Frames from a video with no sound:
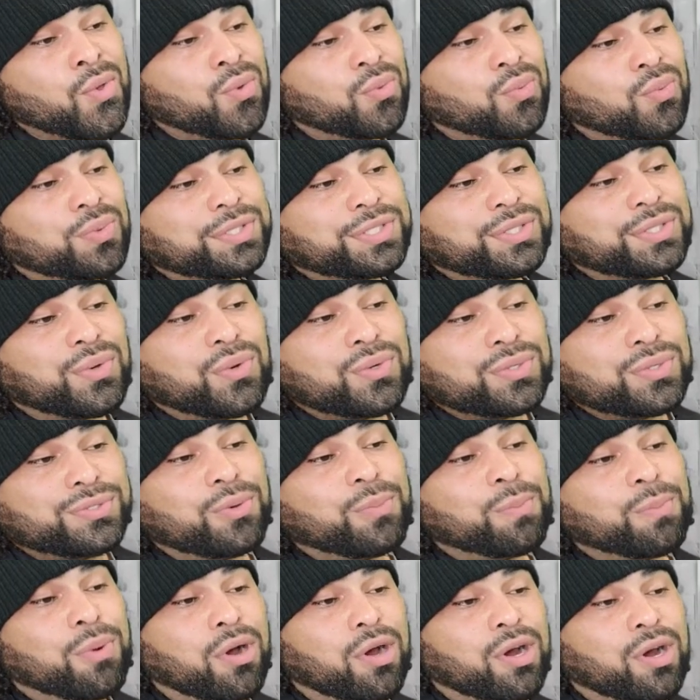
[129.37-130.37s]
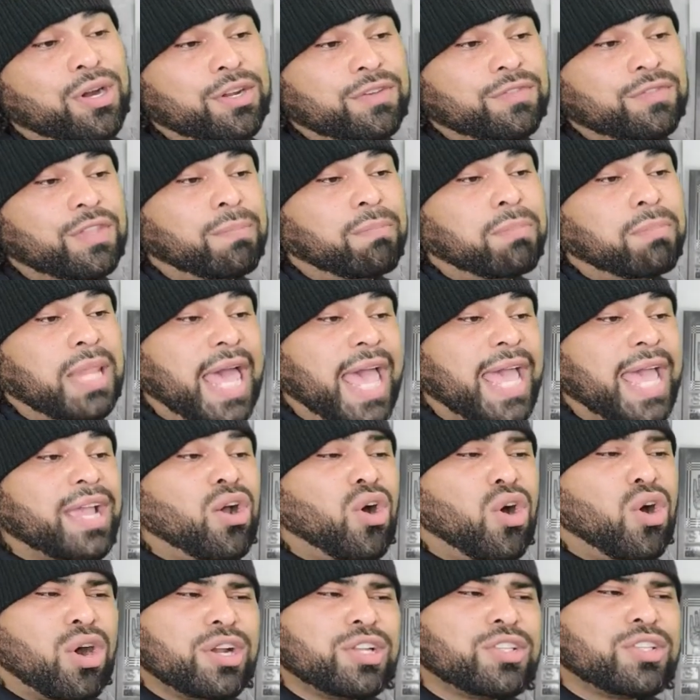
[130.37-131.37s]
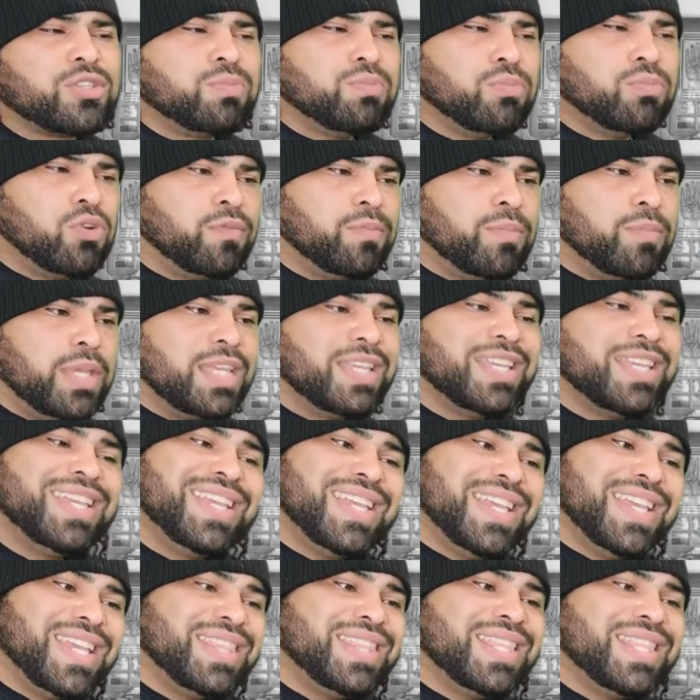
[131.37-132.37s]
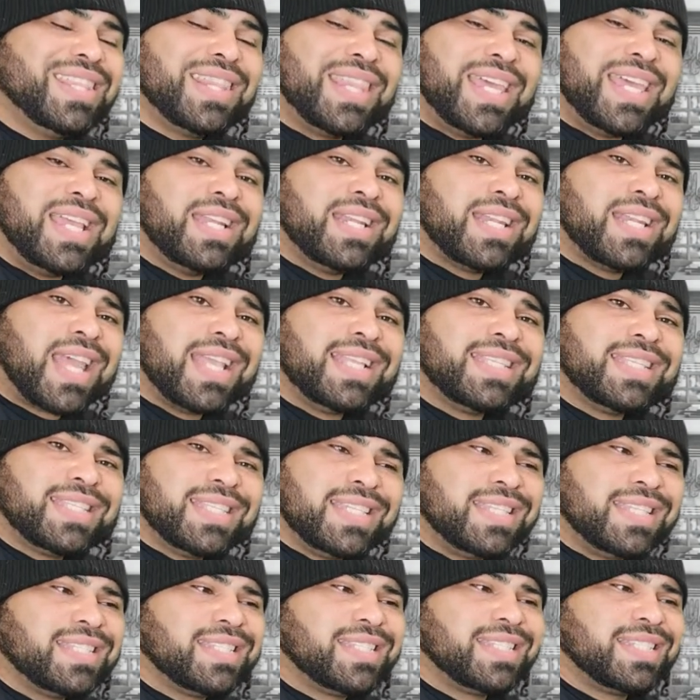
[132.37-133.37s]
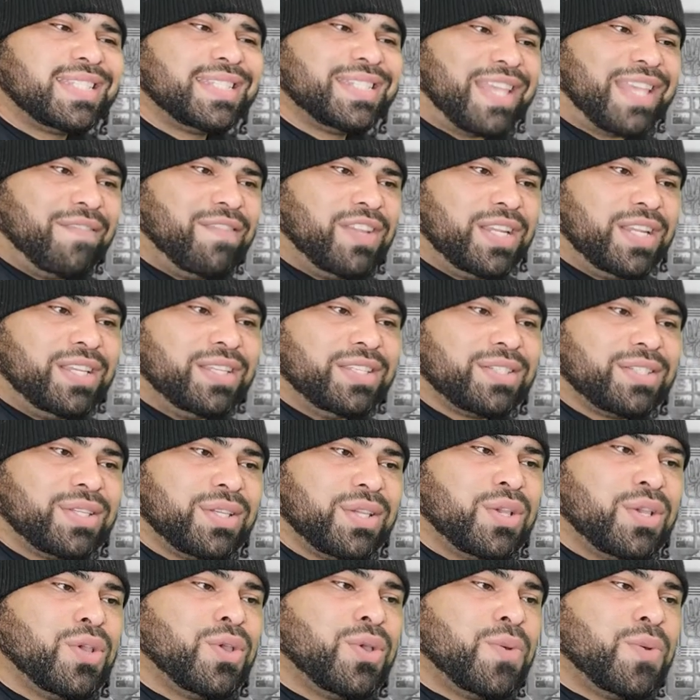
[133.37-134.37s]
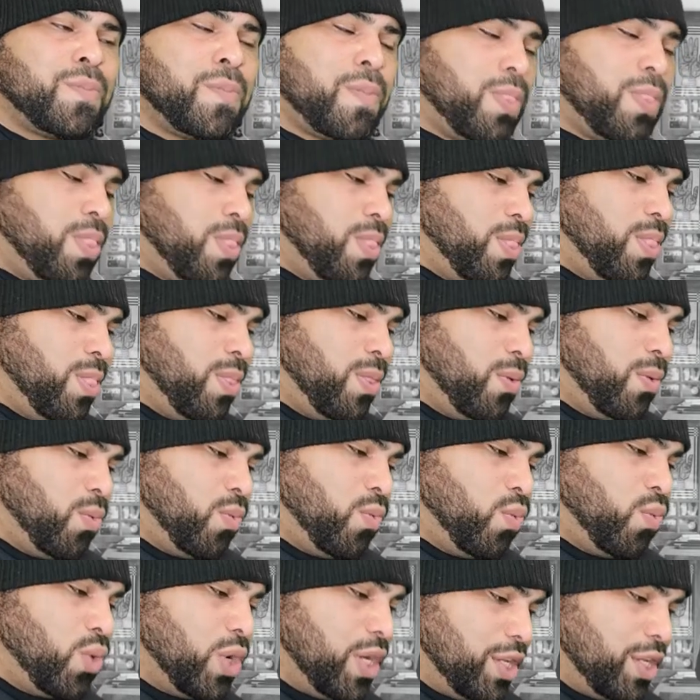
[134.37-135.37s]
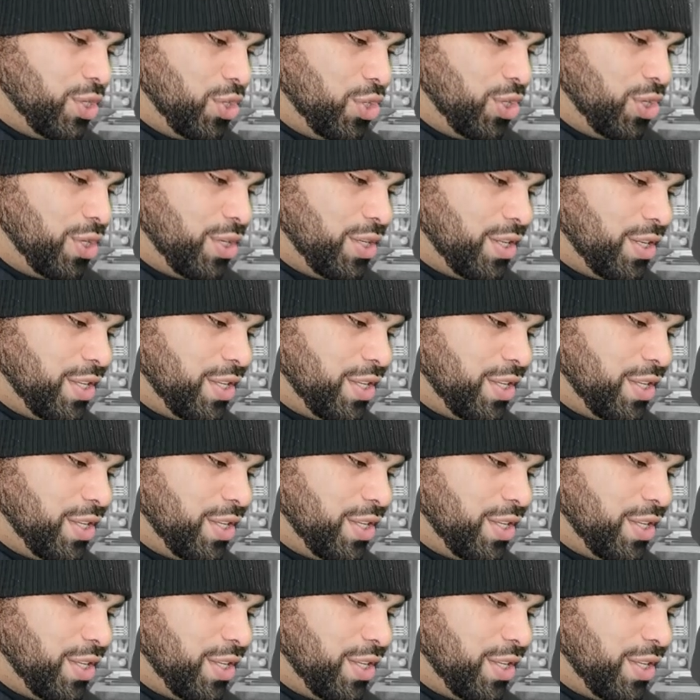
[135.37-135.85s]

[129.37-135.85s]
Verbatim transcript: was also part of the Black Arts Movement in the late 1970s, which